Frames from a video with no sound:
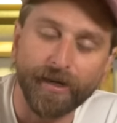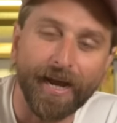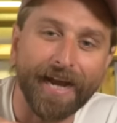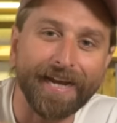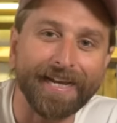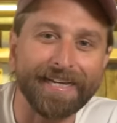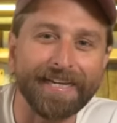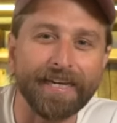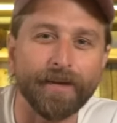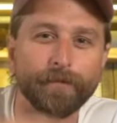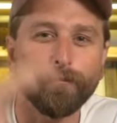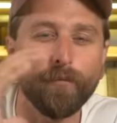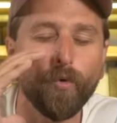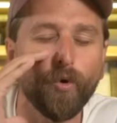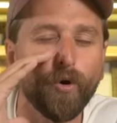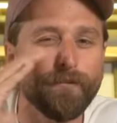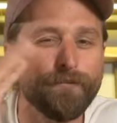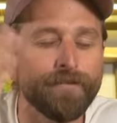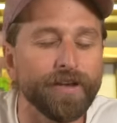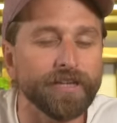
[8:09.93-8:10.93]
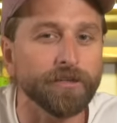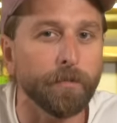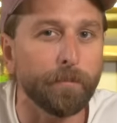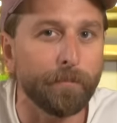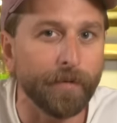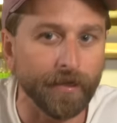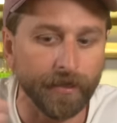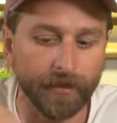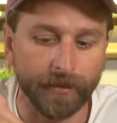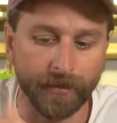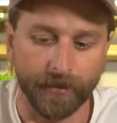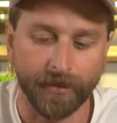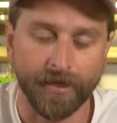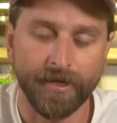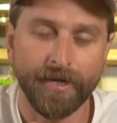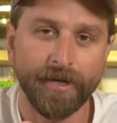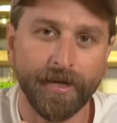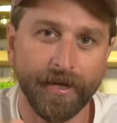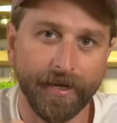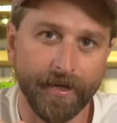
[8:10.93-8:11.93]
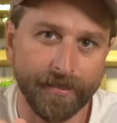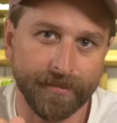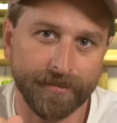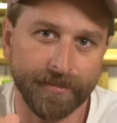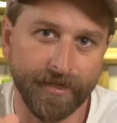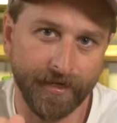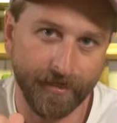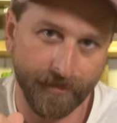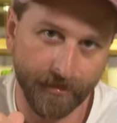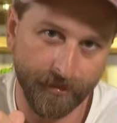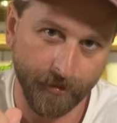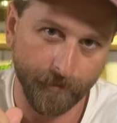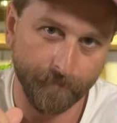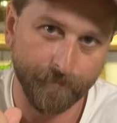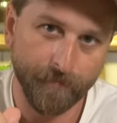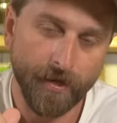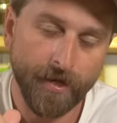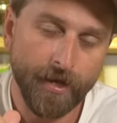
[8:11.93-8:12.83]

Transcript: I could get more visibility inside of here.